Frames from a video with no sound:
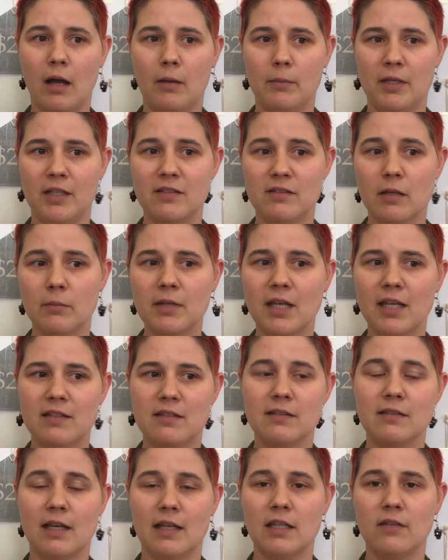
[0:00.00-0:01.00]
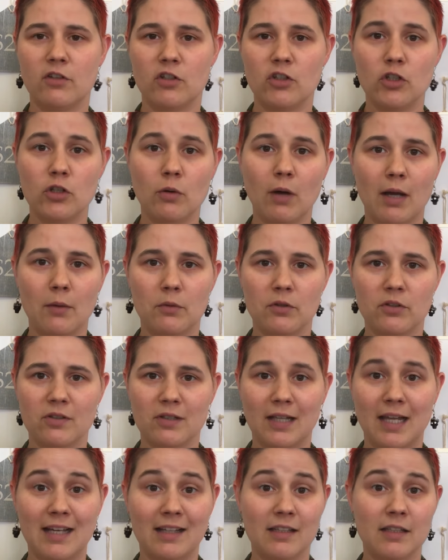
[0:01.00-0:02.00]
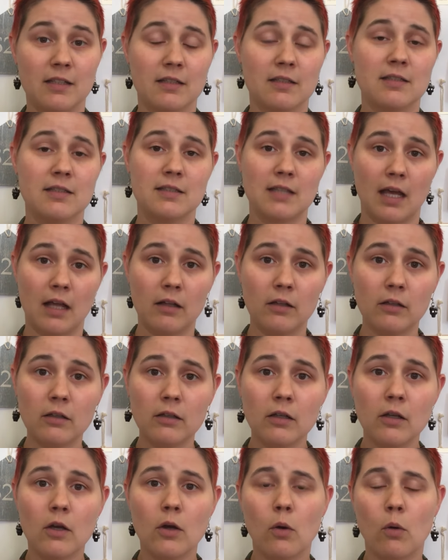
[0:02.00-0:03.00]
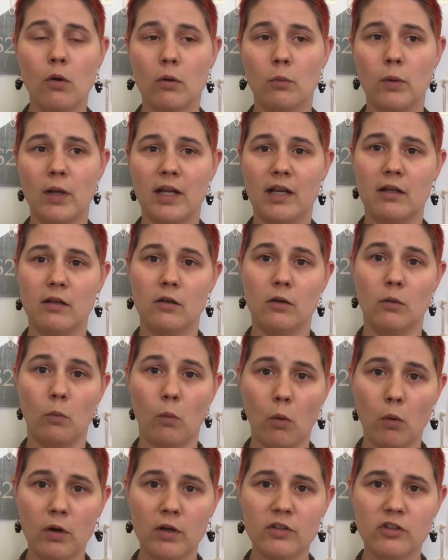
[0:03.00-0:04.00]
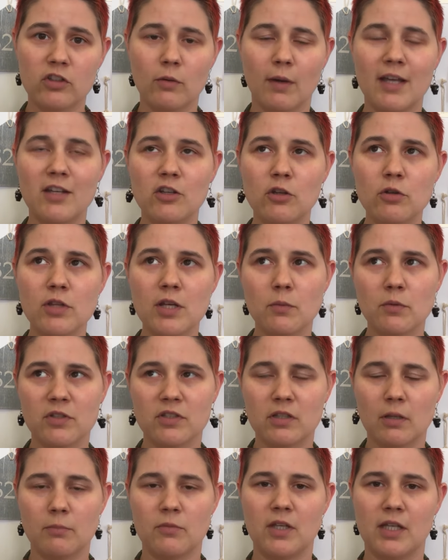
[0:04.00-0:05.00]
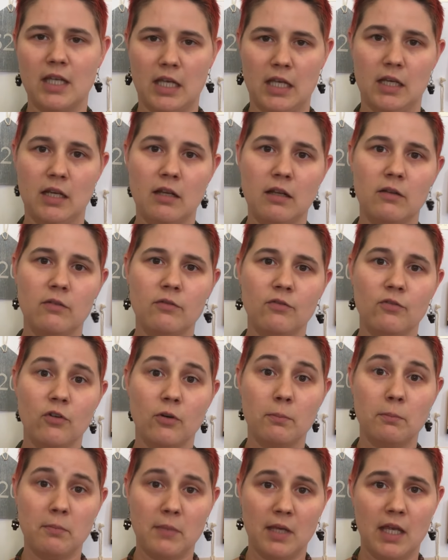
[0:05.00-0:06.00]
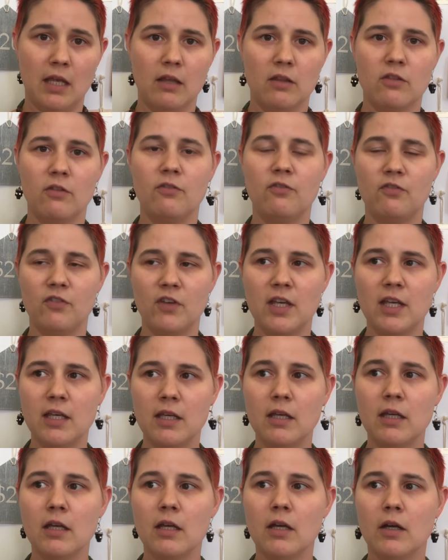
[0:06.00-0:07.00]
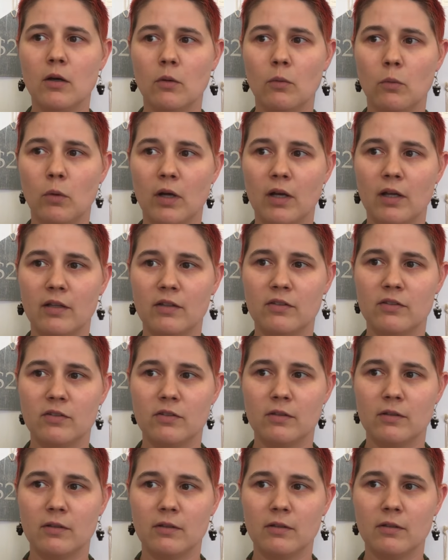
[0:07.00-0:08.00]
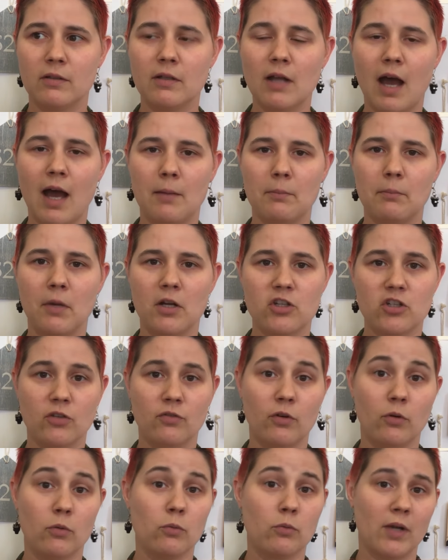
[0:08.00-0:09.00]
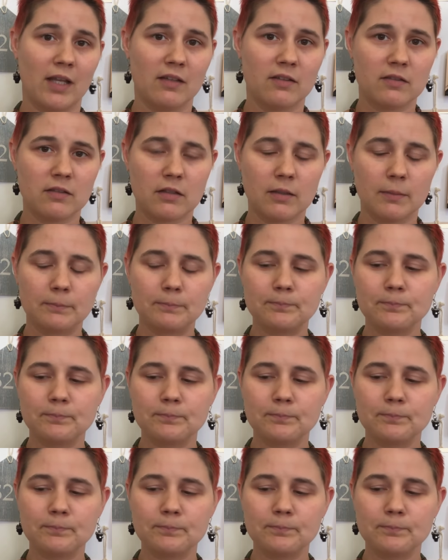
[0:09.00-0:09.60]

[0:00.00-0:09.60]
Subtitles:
In some cases, I even knew I was likely to sell or win an award. So I knew there was something in it for me. The fee was not much of a risk.